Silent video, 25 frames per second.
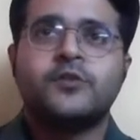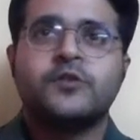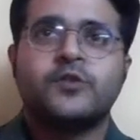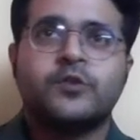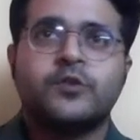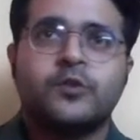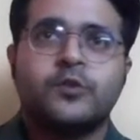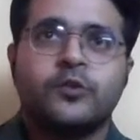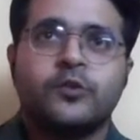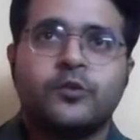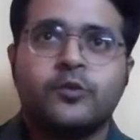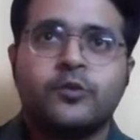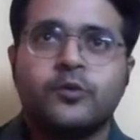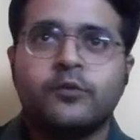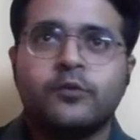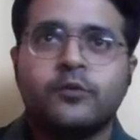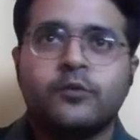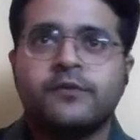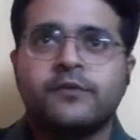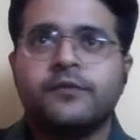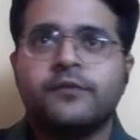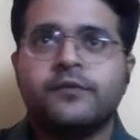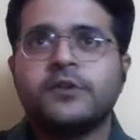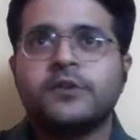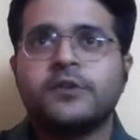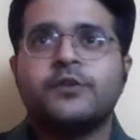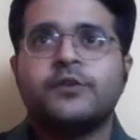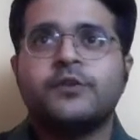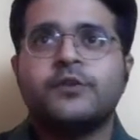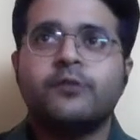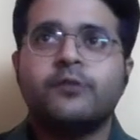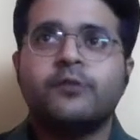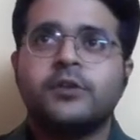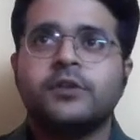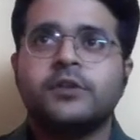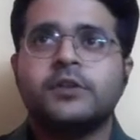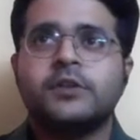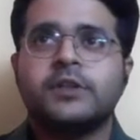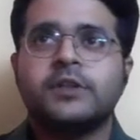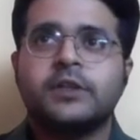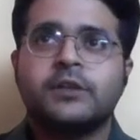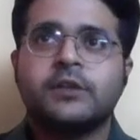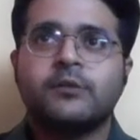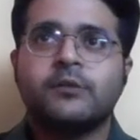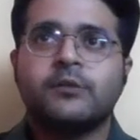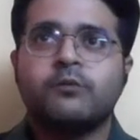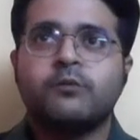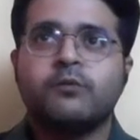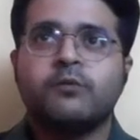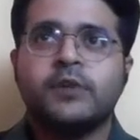So first of all,
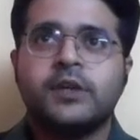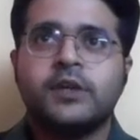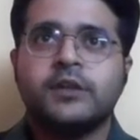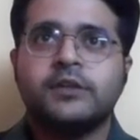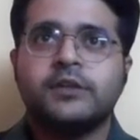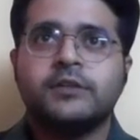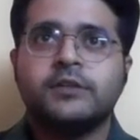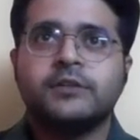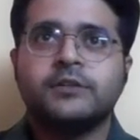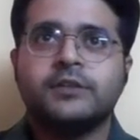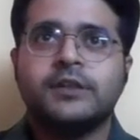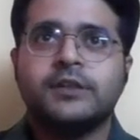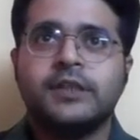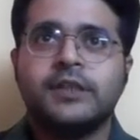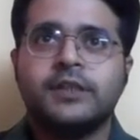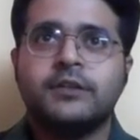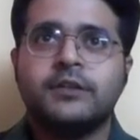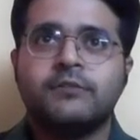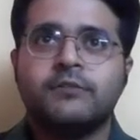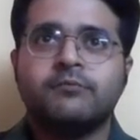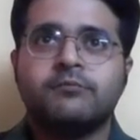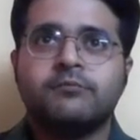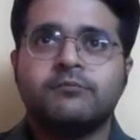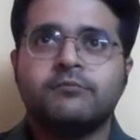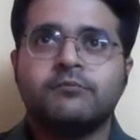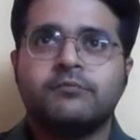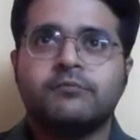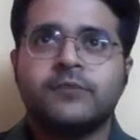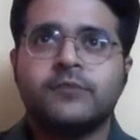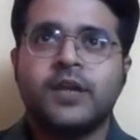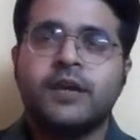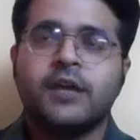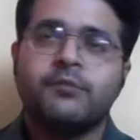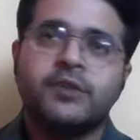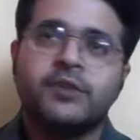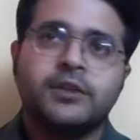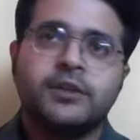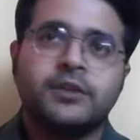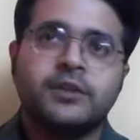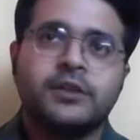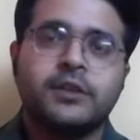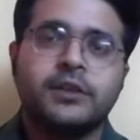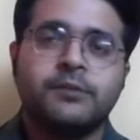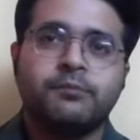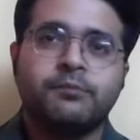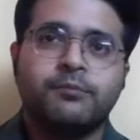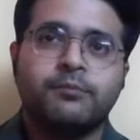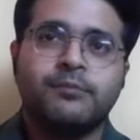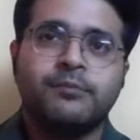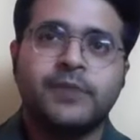where I mean
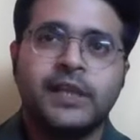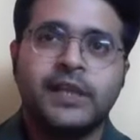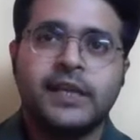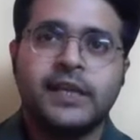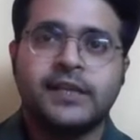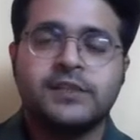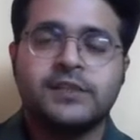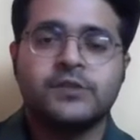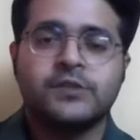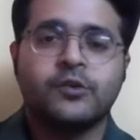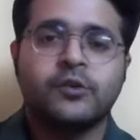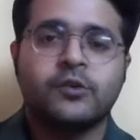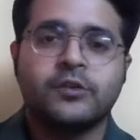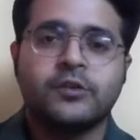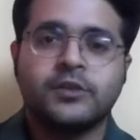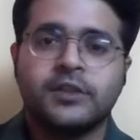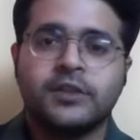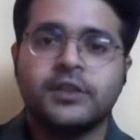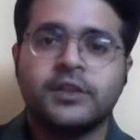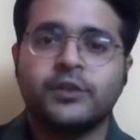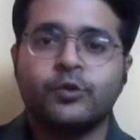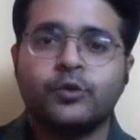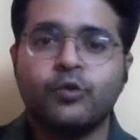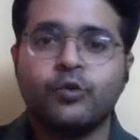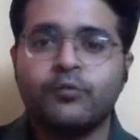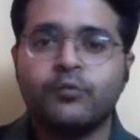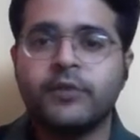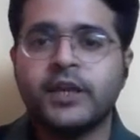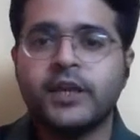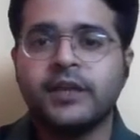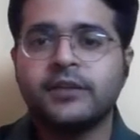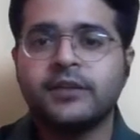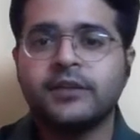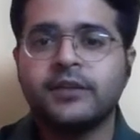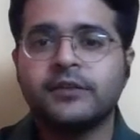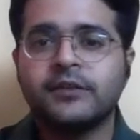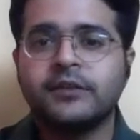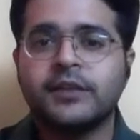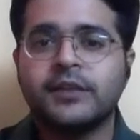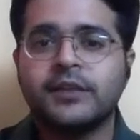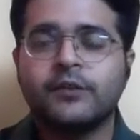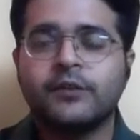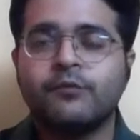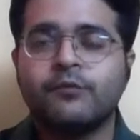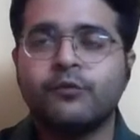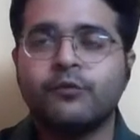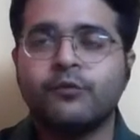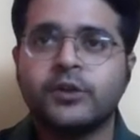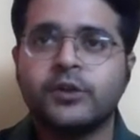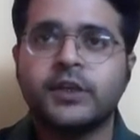the place or the domain they
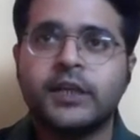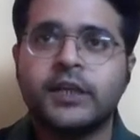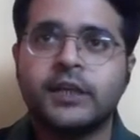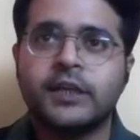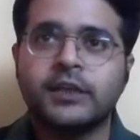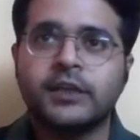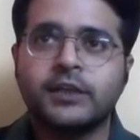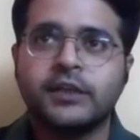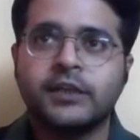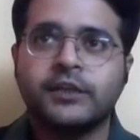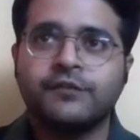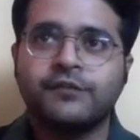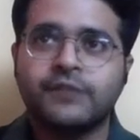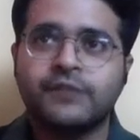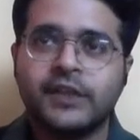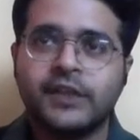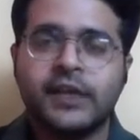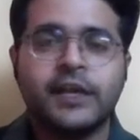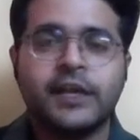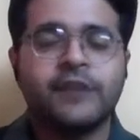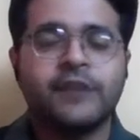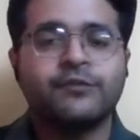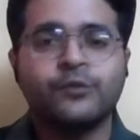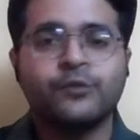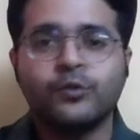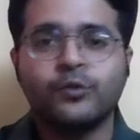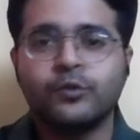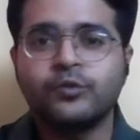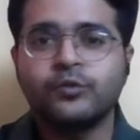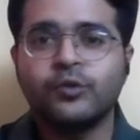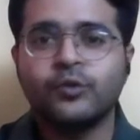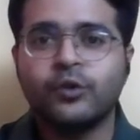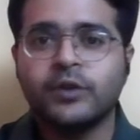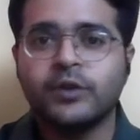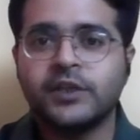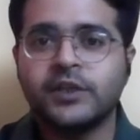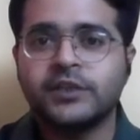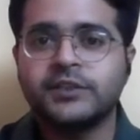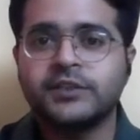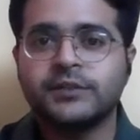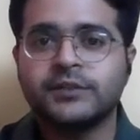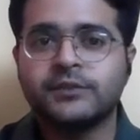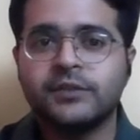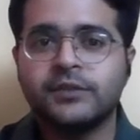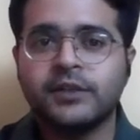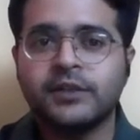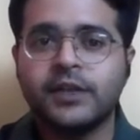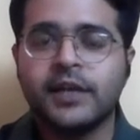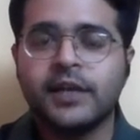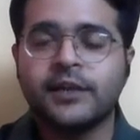are working, if they have no
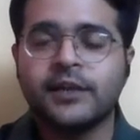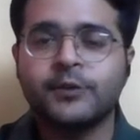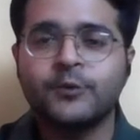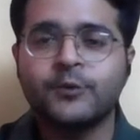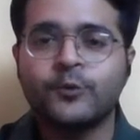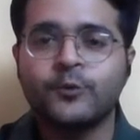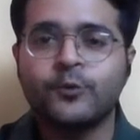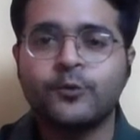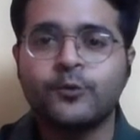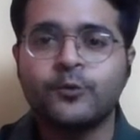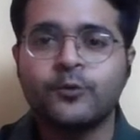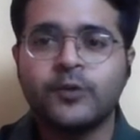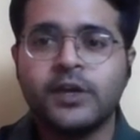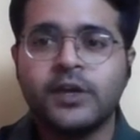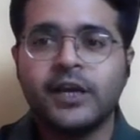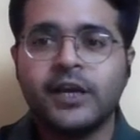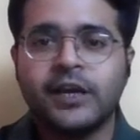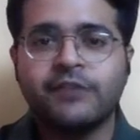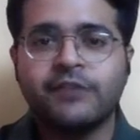knowledge, like no